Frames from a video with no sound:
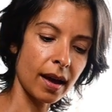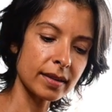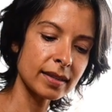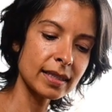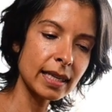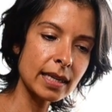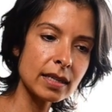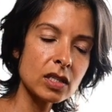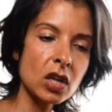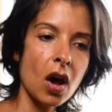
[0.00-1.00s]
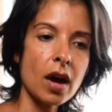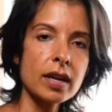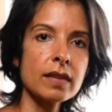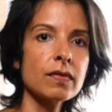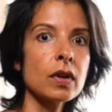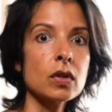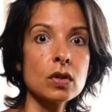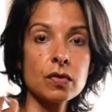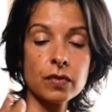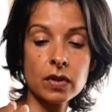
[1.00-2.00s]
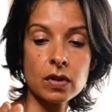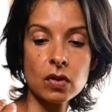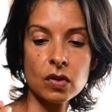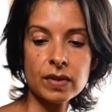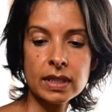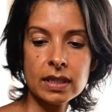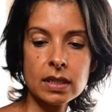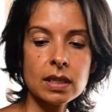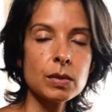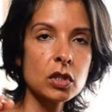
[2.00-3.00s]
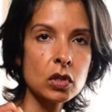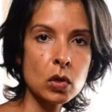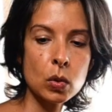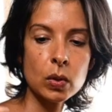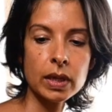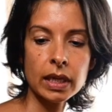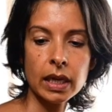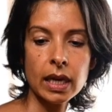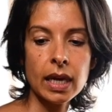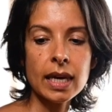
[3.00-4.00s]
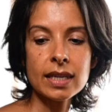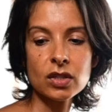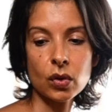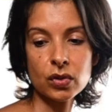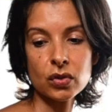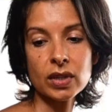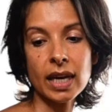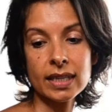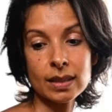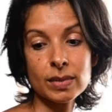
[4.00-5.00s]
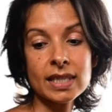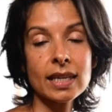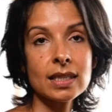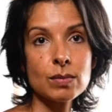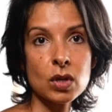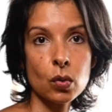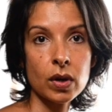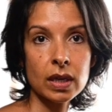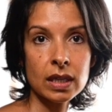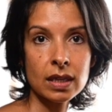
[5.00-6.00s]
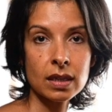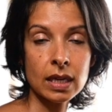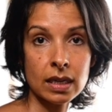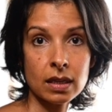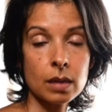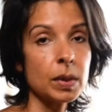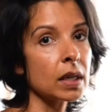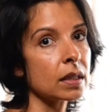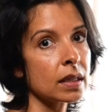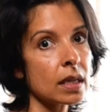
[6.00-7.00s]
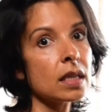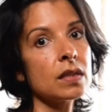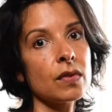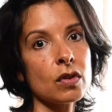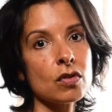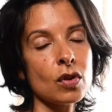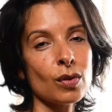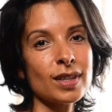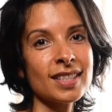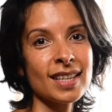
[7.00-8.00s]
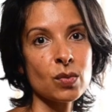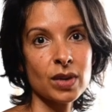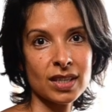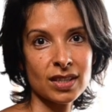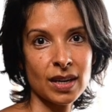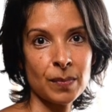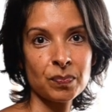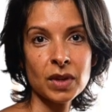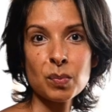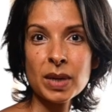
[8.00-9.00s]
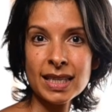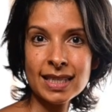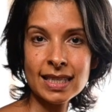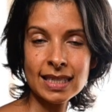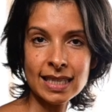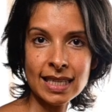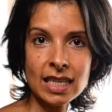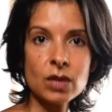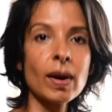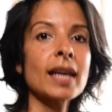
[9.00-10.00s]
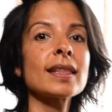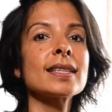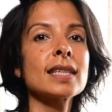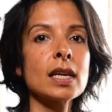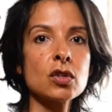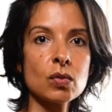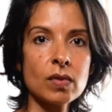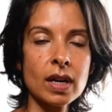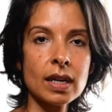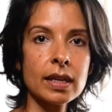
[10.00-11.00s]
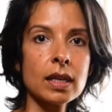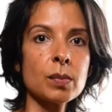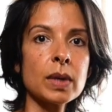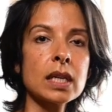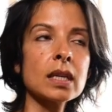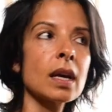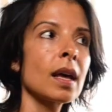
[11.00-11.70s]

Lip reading: skin tonic, very good for the nervous system. It's cooling. It's also got some sesame oil in here because it is very nourishing, which Pittas need, right? They tend to run a little bit.